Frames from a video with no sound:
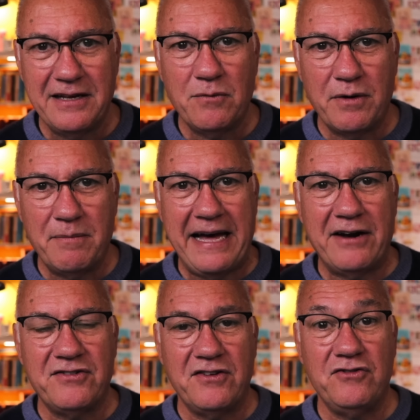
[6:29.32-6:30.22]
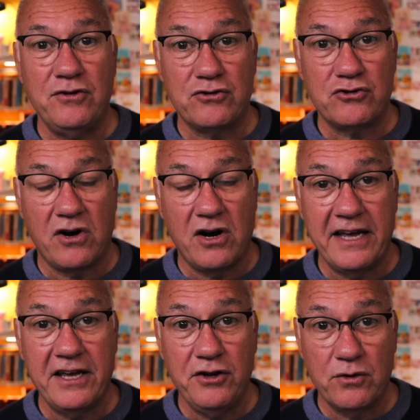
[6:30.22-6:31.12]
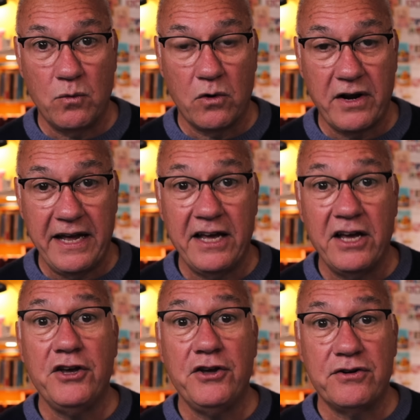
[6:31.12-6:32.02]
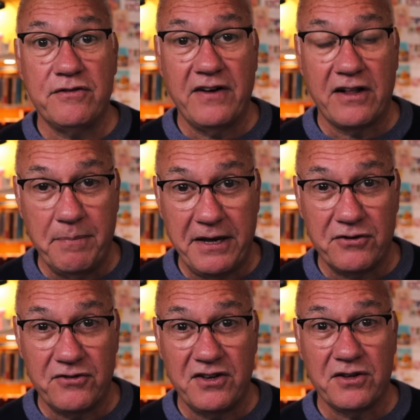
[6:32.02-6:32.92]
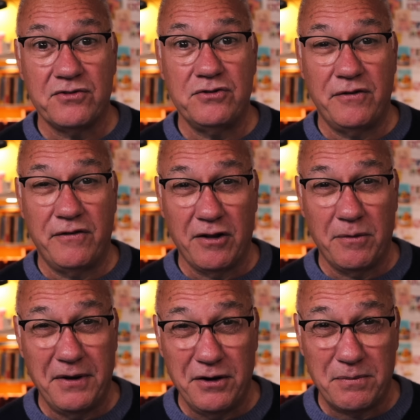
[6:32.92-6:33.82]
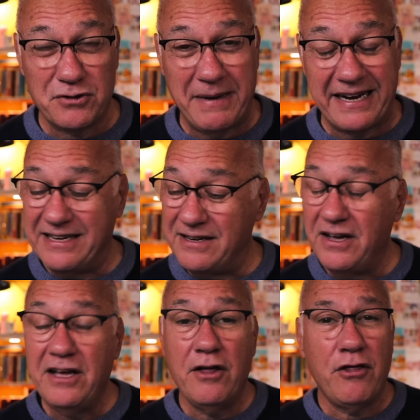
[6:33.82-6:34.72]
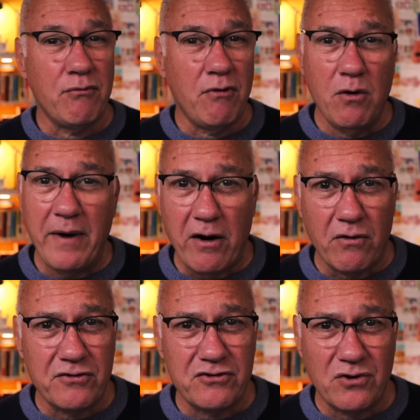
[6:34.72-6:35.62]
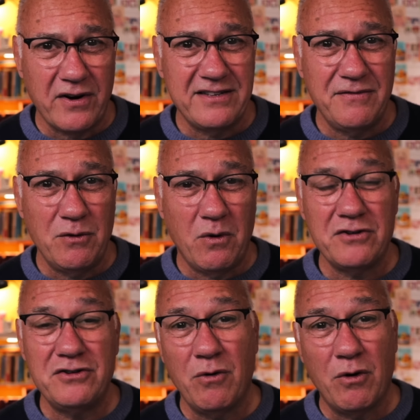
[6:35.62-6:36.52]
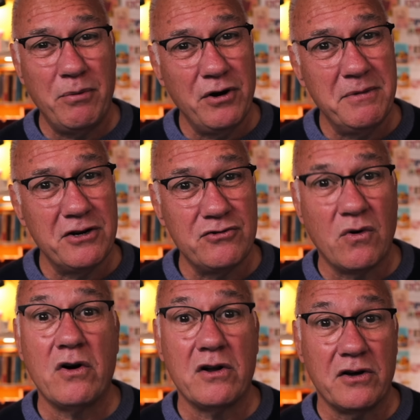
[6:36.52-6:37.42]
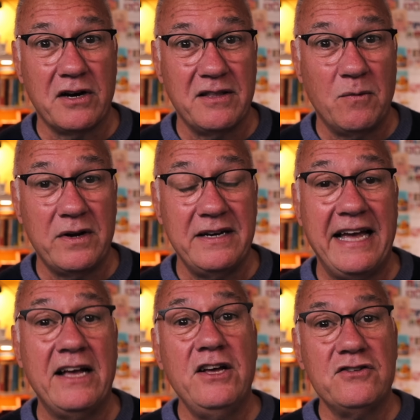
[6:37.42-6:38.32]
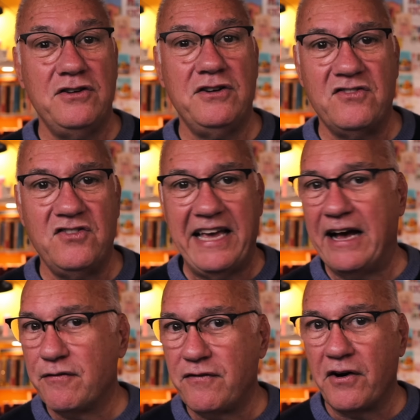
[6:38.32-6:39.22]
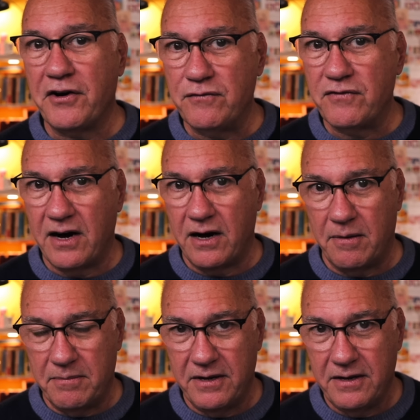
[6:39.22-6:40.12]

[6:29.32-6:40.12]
What matters is you're trying, you're working, you're developing your skills, you're developing your perspective. Throw away all those drawings if you want to, or put them in a drawer and look at them one day so you can see how far you've come.